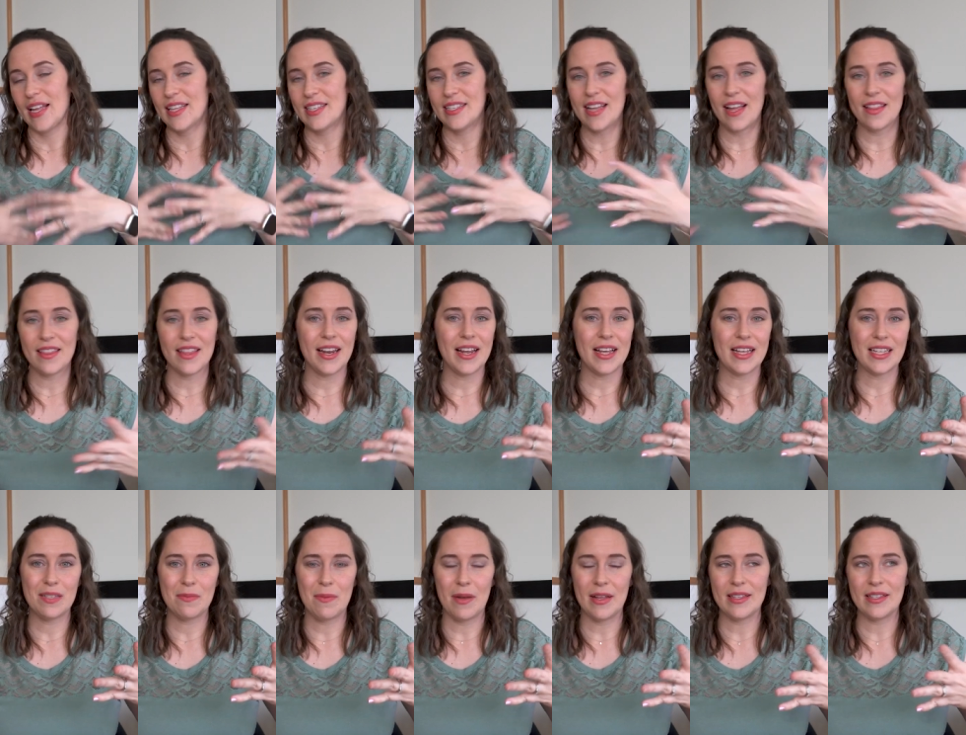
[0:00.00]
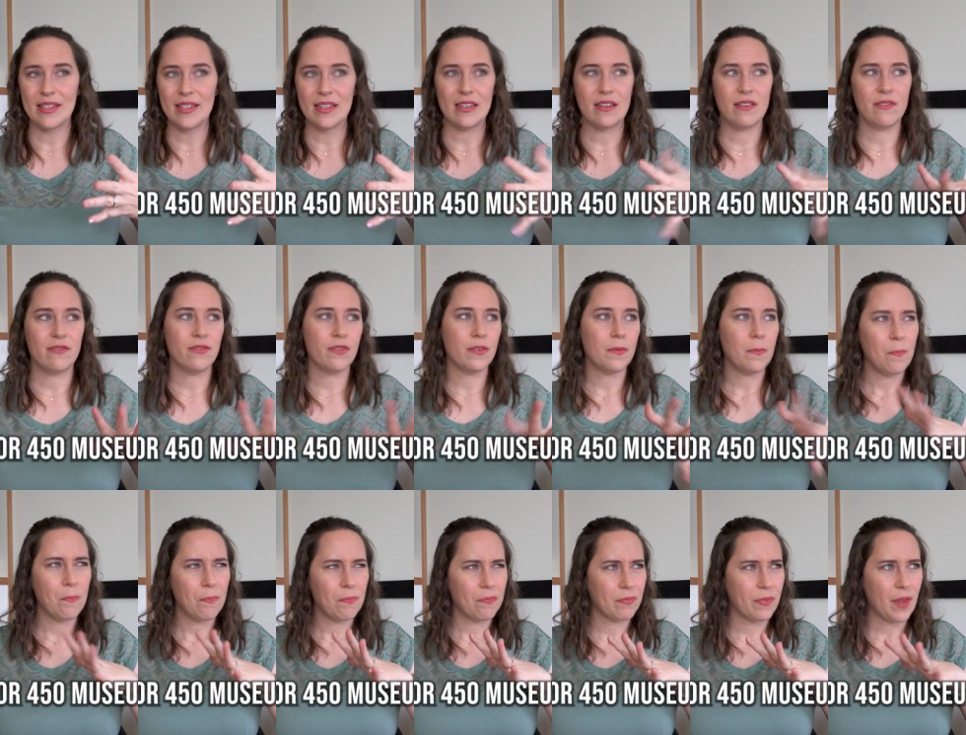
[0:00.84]
It's not that expensive,
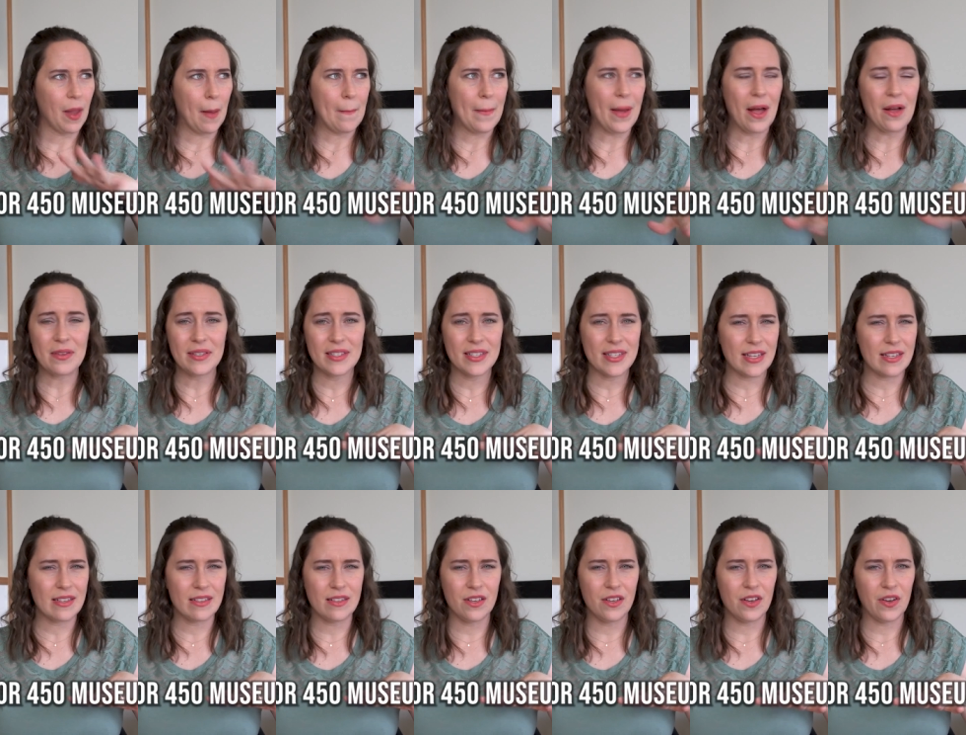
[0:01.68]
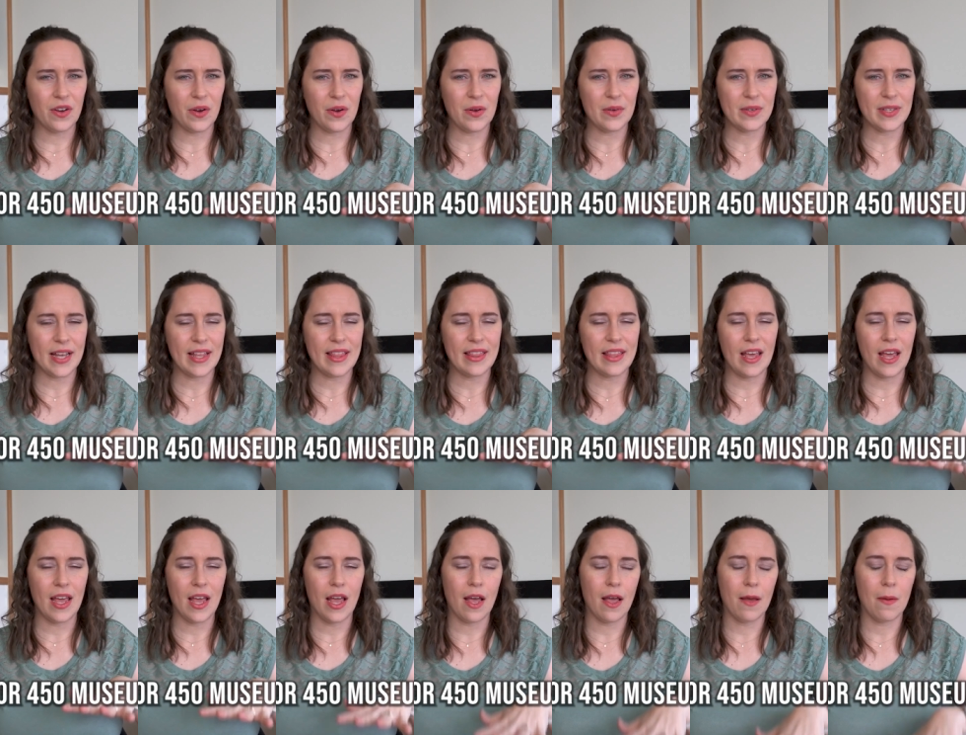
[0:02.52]
about 60 euros, I
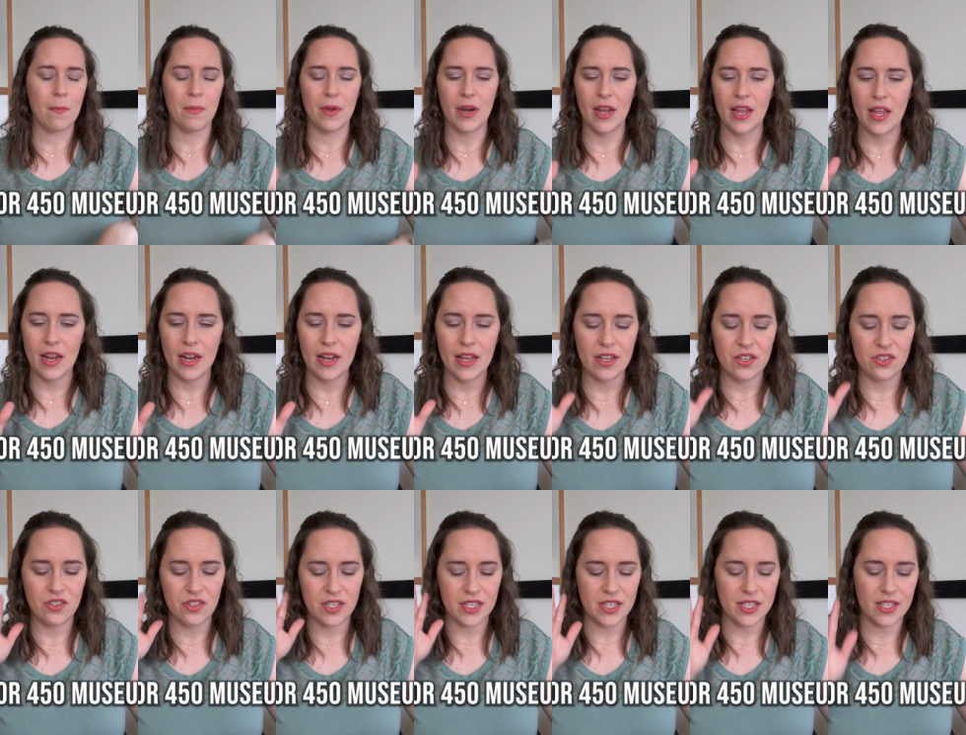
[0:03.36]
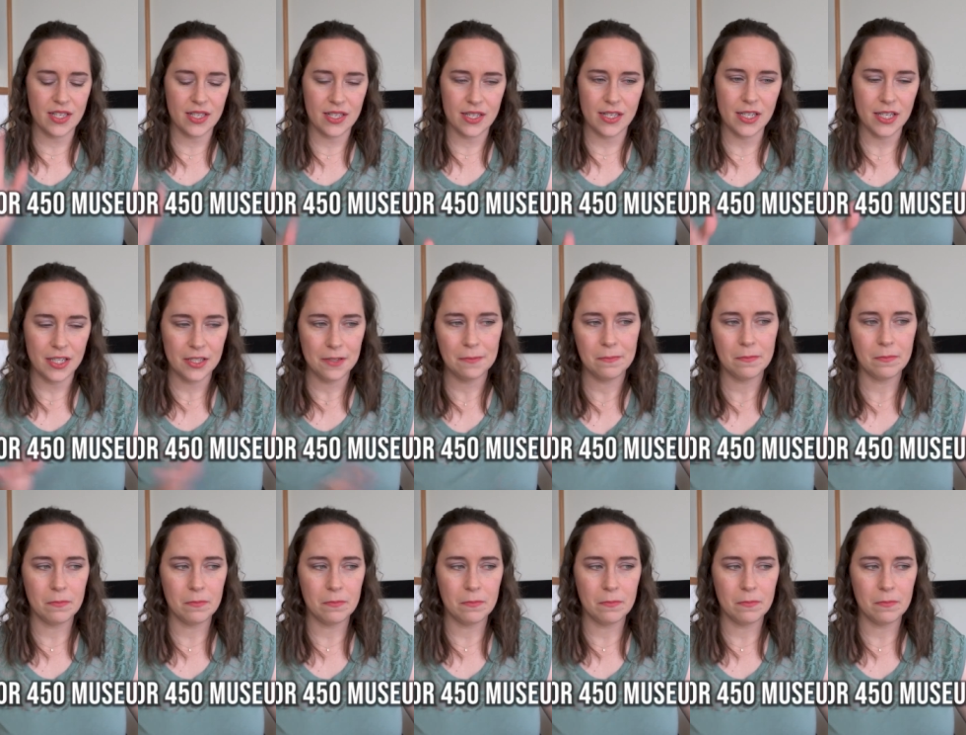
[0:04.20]
think, but it is just,